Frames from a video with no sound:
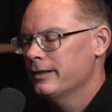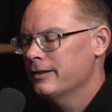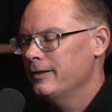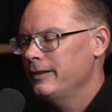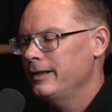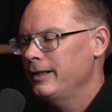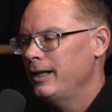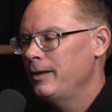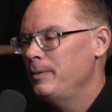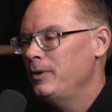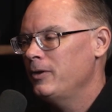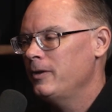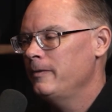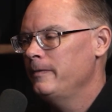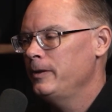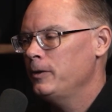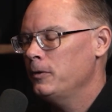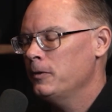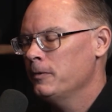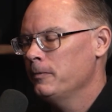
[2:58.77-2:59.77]
I built
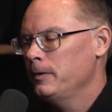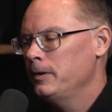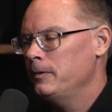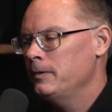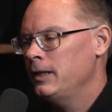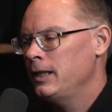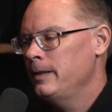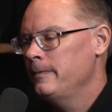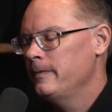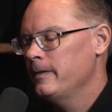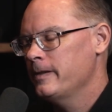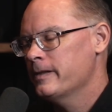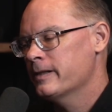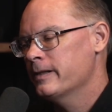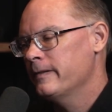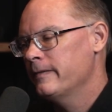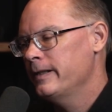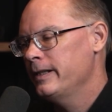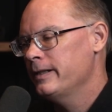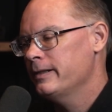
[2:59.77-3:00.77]
a real-time
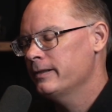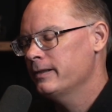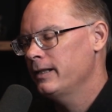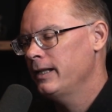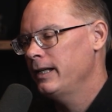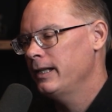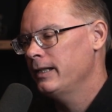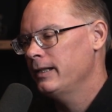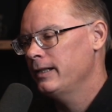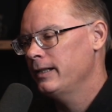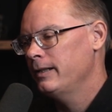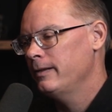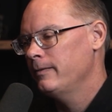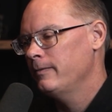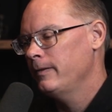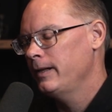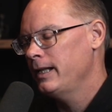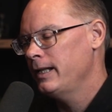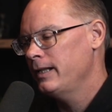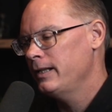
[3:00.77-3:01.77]
version of this, and it
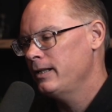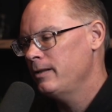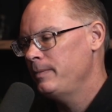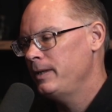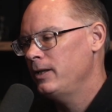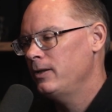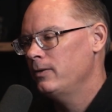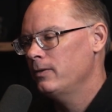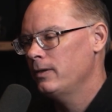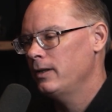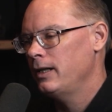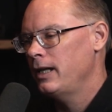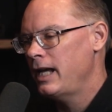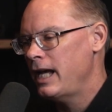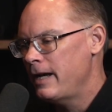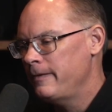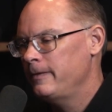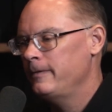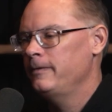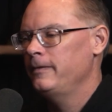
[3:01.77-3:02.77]
ran at about a
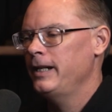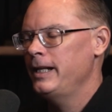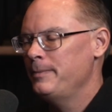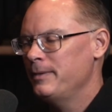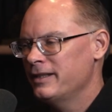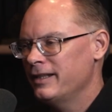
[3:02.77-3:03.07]
half a frame